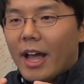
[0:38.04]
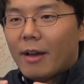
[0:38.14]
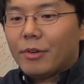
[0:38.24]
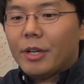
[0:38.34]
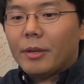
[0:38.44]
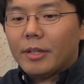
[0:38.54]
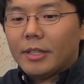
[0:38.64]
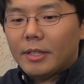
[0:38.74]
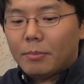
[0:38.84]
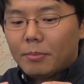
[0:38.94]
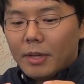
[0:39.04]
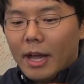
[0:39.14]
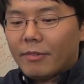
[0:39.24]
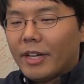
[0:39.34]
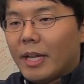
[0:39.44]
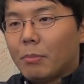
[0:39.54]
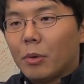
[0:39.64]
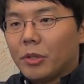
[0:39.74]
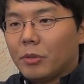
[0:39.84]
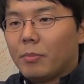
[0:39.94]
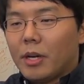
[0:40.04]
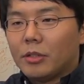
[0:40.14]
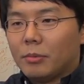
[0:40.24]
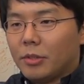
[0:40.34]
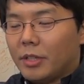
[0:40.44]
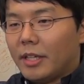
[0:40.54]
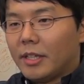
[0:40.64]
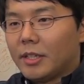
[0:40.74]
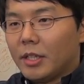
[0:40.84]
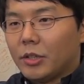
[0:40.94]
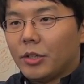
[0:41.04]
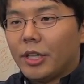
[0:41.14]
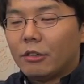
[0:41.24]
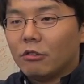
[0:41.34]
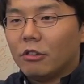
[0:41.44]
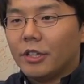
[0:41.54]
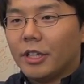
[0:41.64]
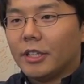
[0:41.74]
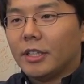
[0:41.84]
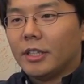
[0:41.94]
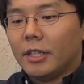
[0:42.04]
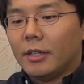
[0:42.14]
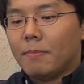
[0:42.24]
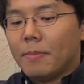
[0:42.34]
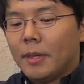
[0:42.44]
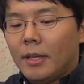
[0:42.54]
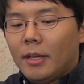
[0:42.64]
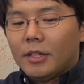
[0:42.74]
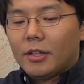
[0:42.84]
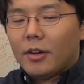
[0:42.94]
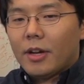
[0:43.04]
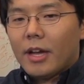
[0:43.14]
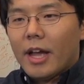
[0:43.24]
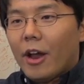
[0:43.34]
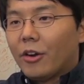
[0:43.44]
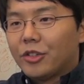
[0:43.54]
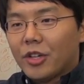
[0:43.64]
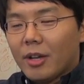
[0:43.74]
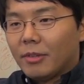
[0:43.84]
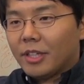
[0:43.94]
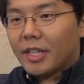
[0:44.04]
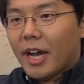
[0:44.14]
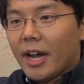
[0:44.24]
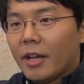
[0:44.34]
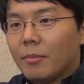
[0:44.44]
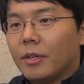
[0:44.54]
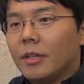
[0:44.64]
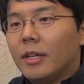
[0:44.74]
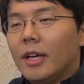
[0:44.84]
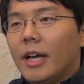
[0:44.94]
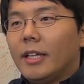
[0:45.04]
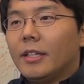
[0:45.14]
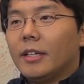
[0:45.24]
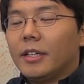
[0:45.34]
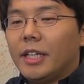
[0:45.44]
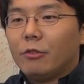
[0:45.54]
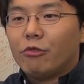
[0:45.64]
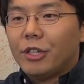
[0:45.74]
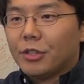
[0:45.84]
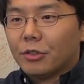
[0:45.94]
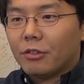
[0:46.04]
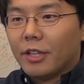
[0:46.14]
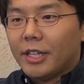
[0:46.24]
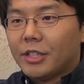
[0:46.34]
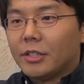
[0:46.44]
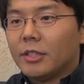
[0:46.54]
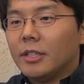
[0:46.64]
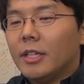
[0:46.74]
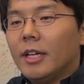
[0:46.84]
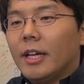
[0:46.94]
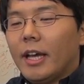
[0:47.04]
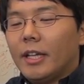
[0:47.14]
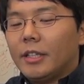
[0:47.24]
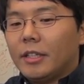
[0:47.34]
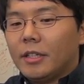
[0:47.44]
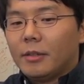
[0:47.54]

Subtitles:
every important part of the data center, including the air traveling time and the heat recirculation and